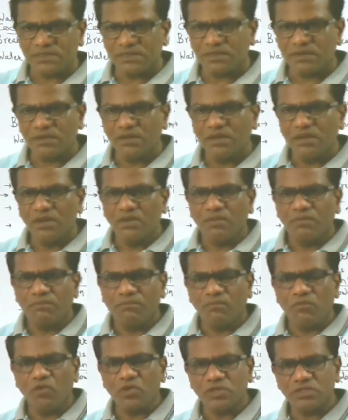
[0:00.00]
the
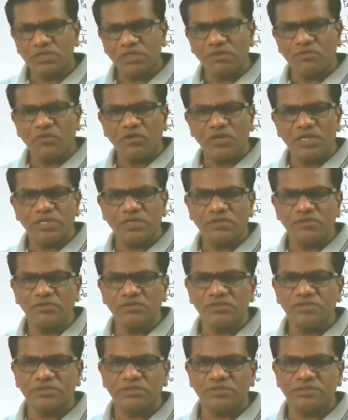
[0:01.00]
water
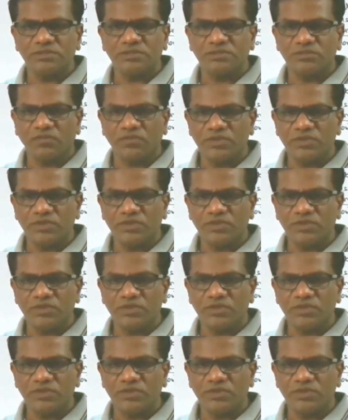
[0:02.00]
molecules